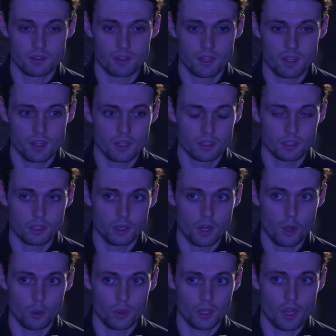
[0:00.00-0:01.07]
Yes you
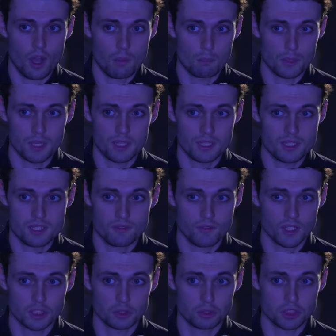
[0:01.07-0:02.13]
know the company's
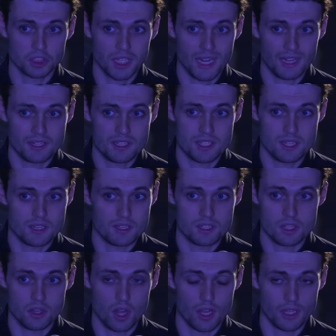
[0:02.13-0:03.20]
official
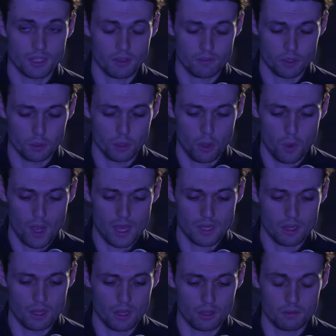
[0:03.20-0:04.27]
stances like if you go
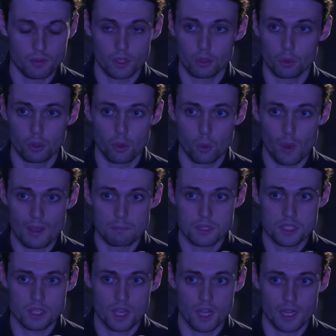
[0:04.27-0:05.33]
on a, the google
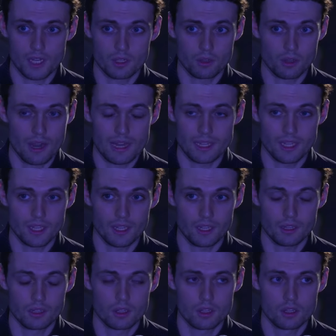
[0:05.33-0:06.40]
website or
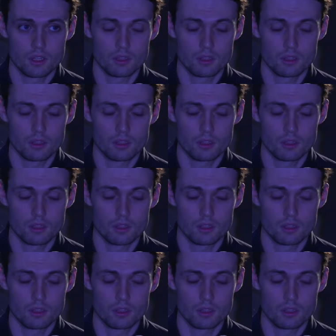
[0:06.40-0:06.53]
any